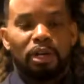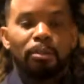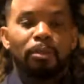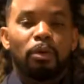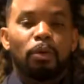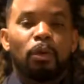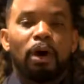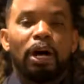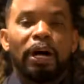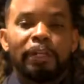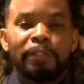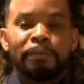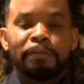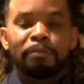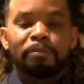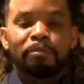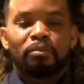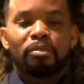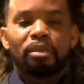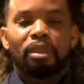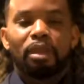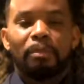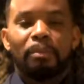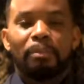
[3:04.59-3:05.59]
Number 1,
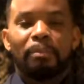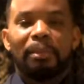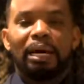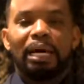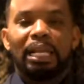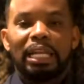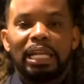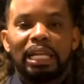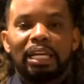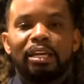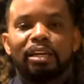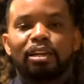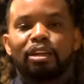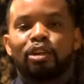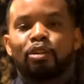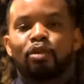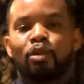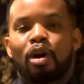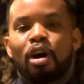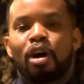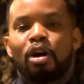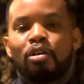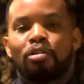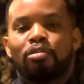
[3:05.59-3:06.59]
money
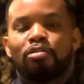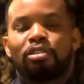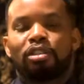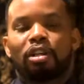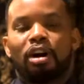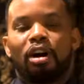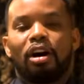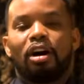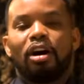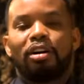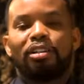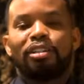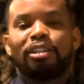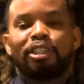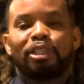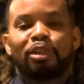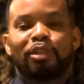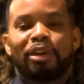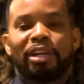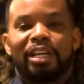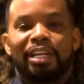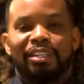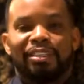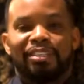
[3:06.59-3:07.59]
grows on
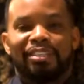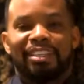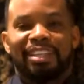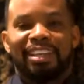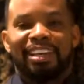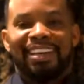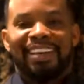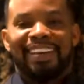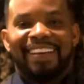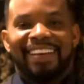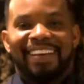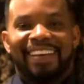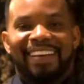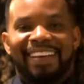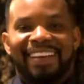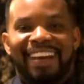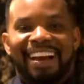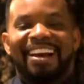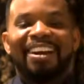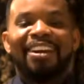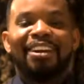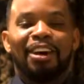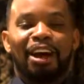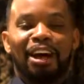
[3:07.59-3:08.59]
trees.
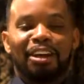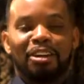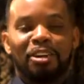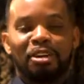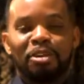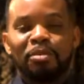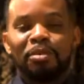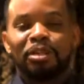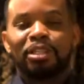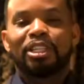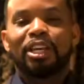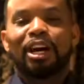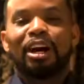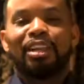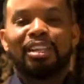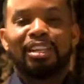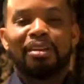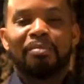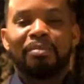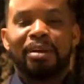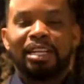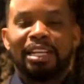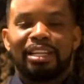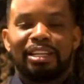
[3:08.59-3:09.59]
I know you were taught
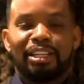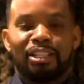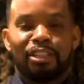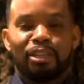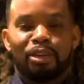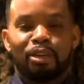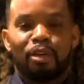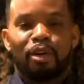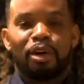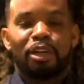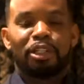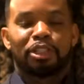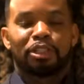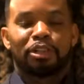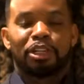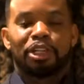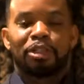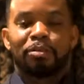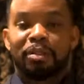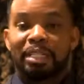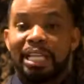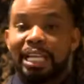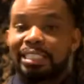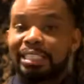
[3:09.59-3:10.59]
that money doesn't grow on
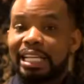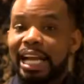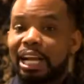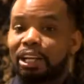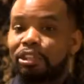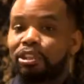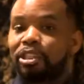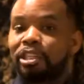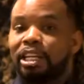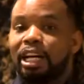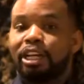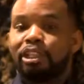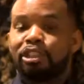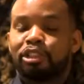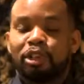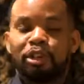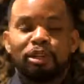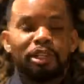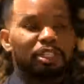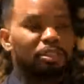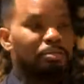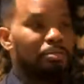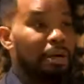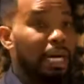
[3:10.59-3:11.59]
trees, but that's actually not true,
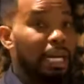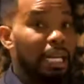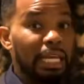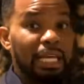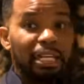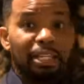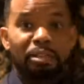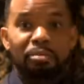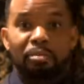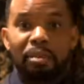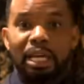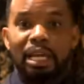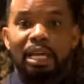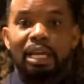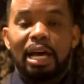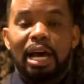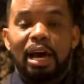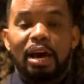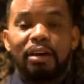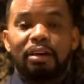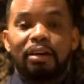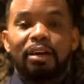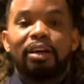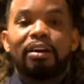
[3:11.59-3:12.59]
because money is made
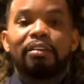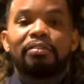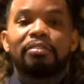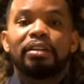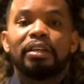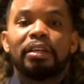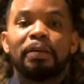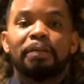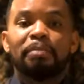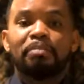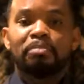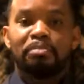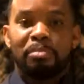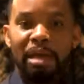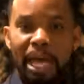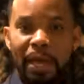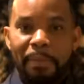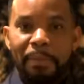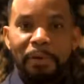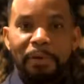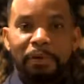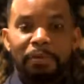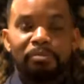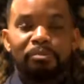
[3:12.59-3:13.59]
out of
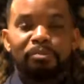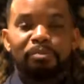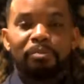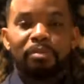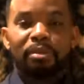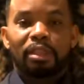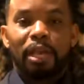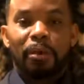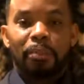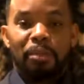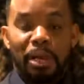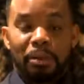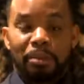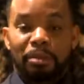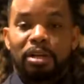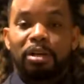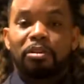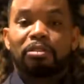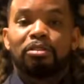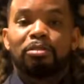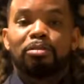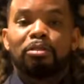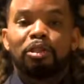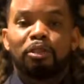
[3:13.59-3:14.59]
paper, and paper
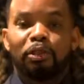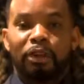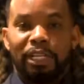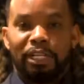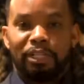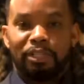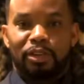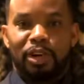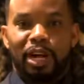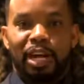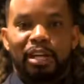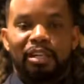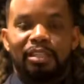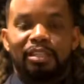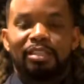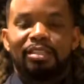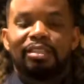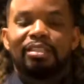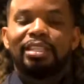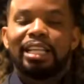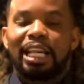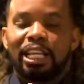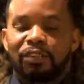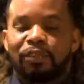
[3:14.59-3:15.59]
comes from trees,
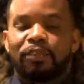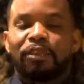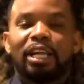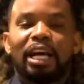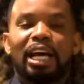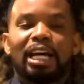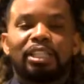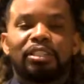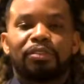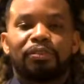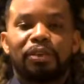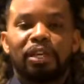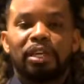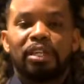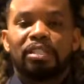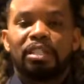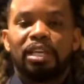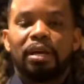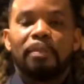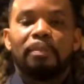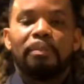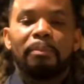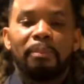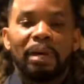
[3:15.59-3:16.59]
right? Next philosophy is
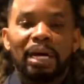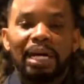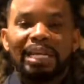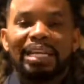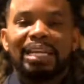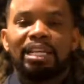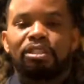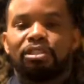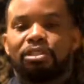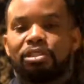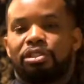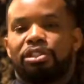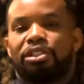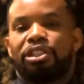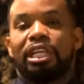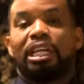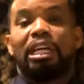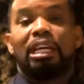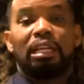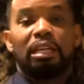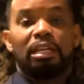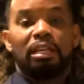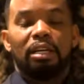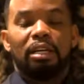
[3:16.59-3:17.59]
that money is a
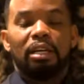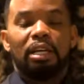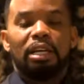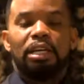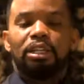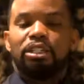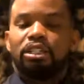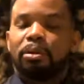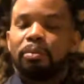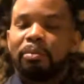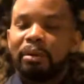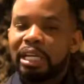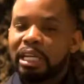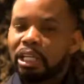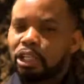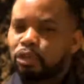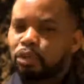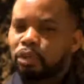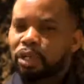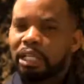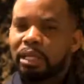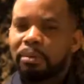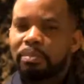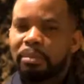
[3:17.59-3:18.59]
seed. So money is
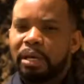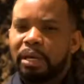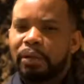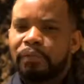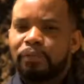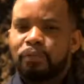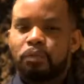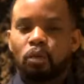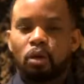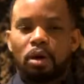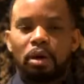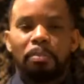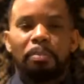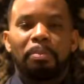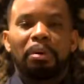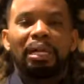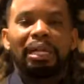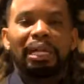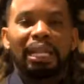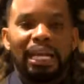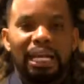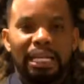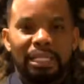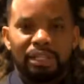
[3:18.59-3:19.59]
really meant for
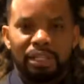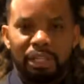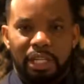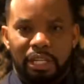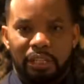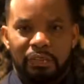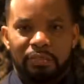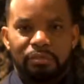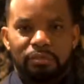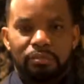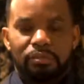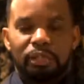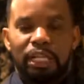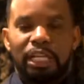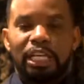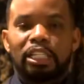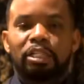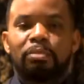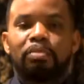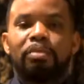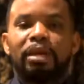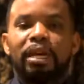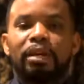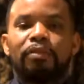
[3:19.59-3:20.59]
planting.
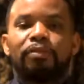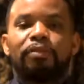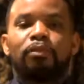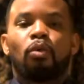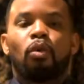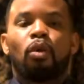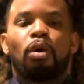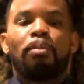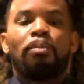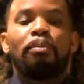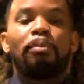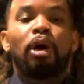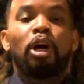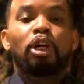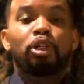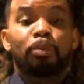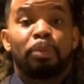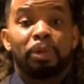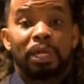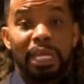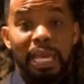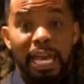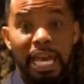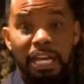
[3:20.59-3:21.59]
It's meant for
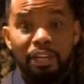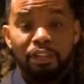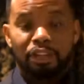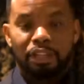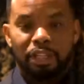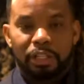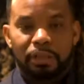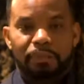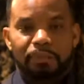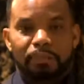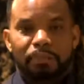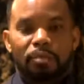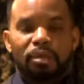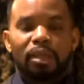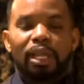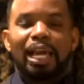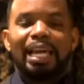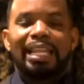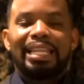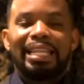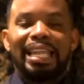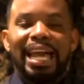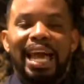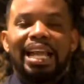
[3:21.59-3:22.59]
multiplication,
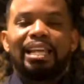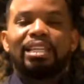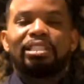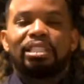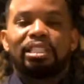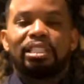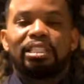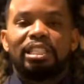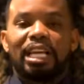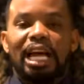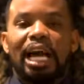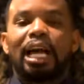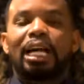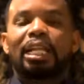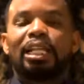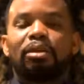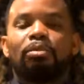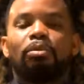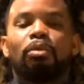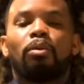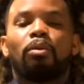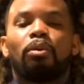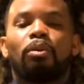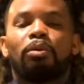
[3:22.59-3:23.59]
and that is
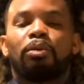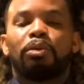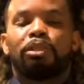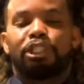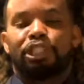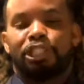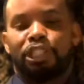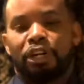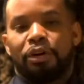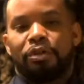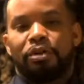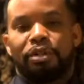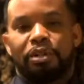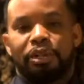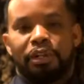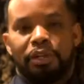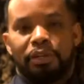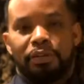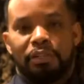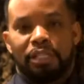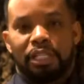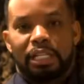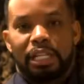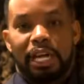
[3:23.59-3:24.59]
exactly what we want to show you
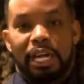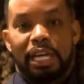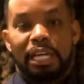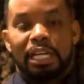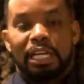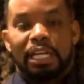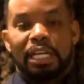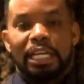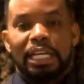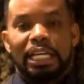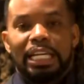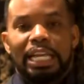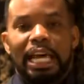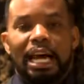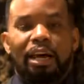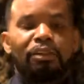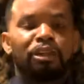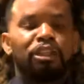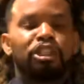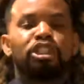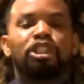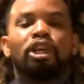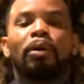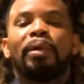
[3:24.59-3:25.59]
here today. Now,
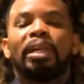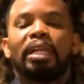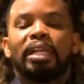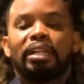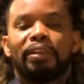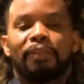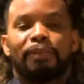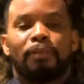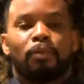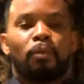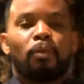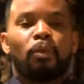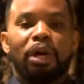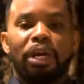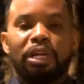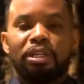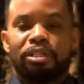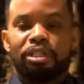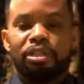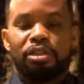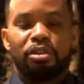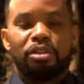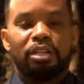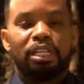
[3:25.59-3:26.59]
there's so many different
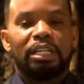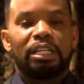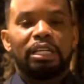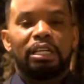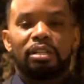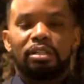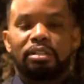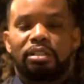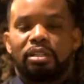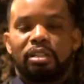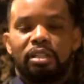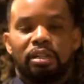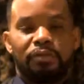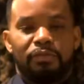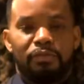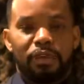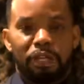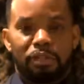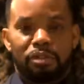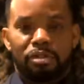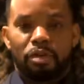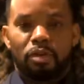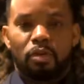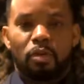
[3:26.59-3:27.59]
ways that you can get into the
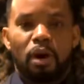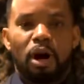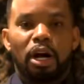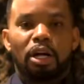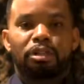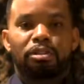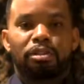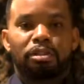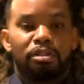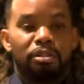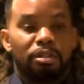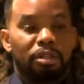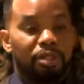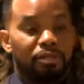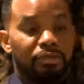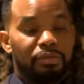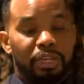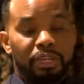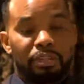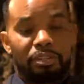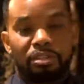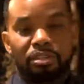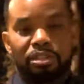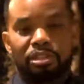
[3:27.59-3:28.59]
investor quadrant. You can
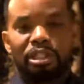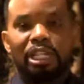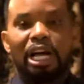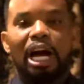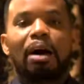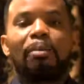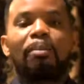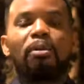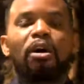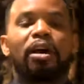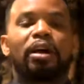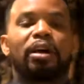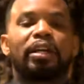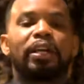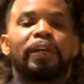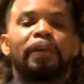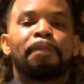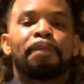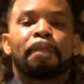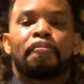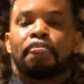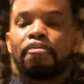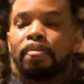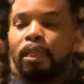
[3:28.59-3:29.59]
invest in the stock
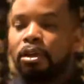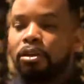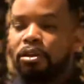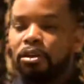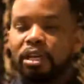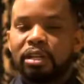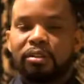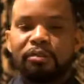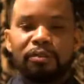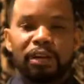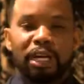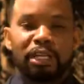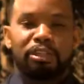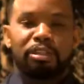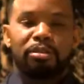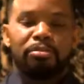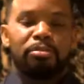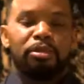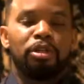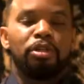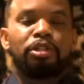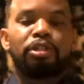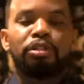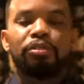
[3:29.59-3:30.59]
market, you can invest
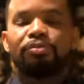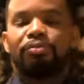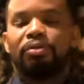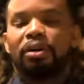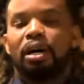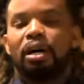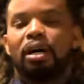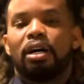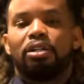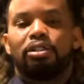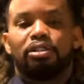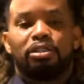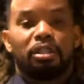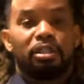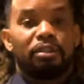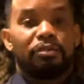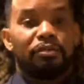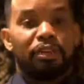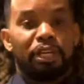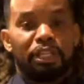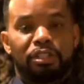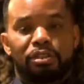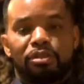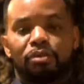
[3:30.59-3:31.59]
in mutual funds, you can
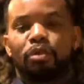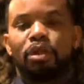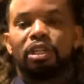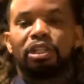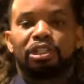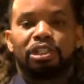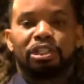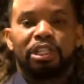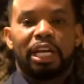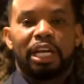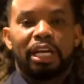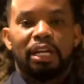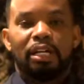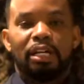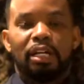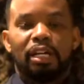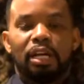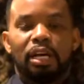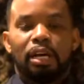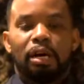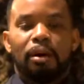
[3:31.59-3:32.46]
invest in real estate.